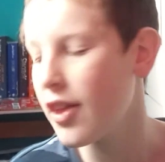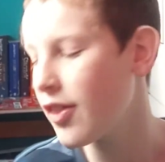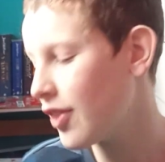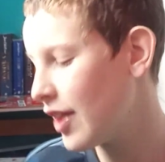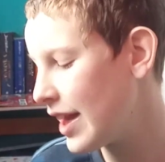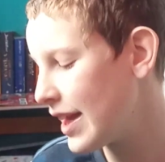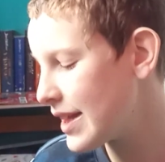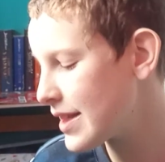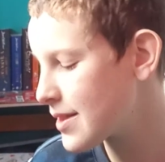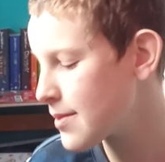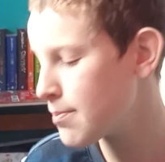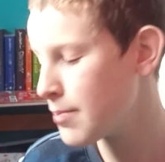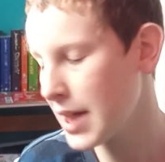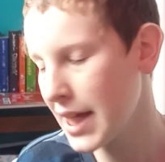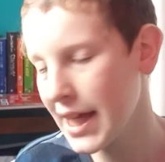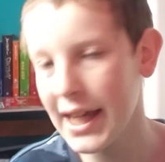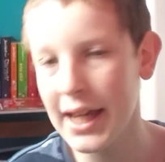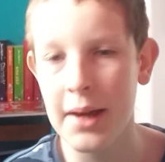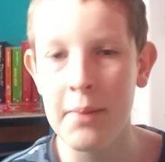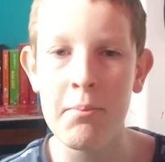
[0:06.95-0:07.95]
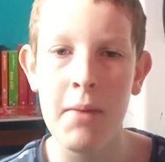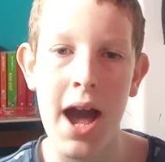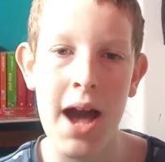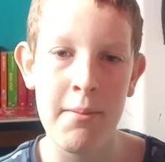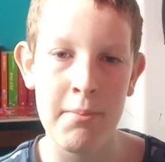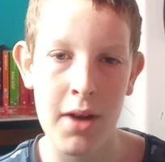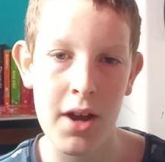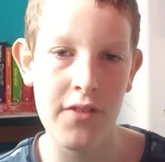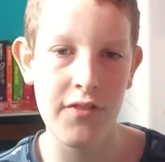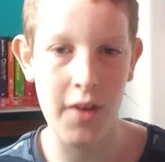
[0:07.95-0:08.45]
These me
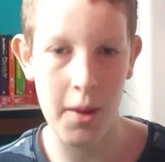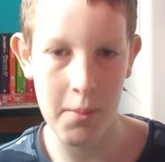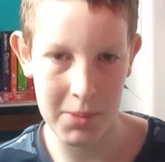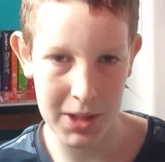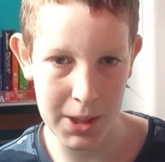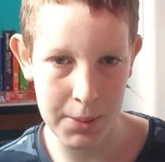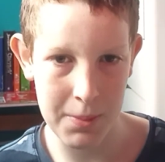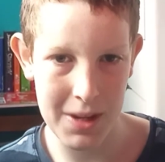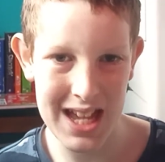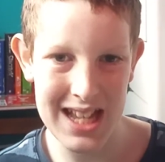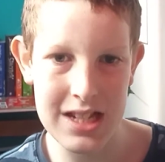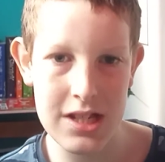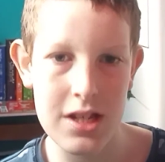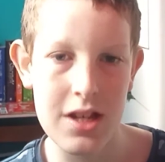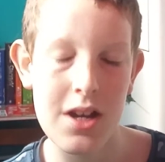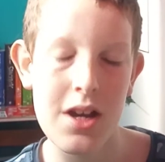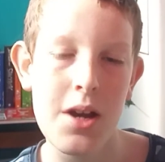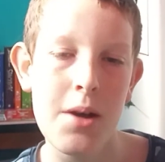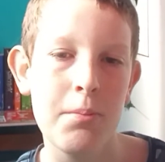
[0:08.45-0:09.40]
and my family picked,